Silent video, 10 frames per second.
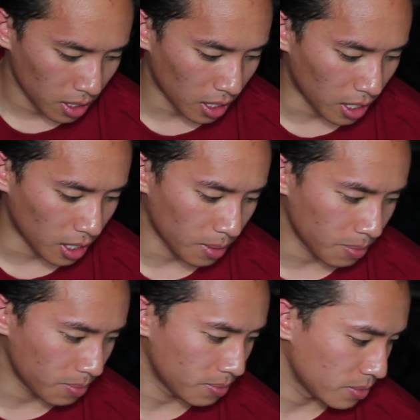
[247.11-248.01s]

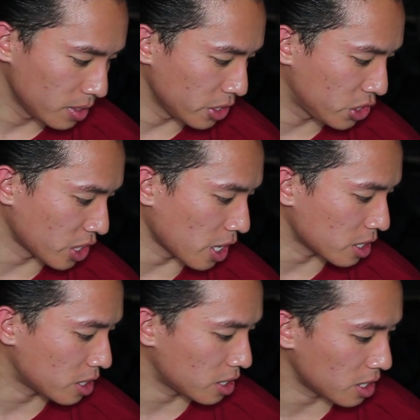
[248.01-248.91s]
Um, it's
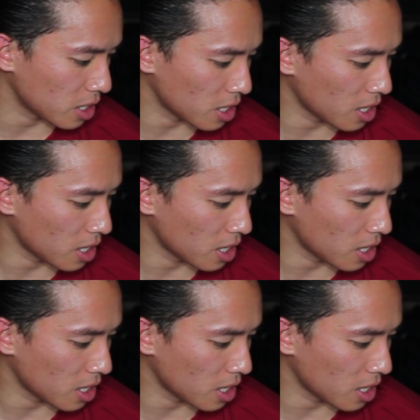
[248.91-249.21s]
just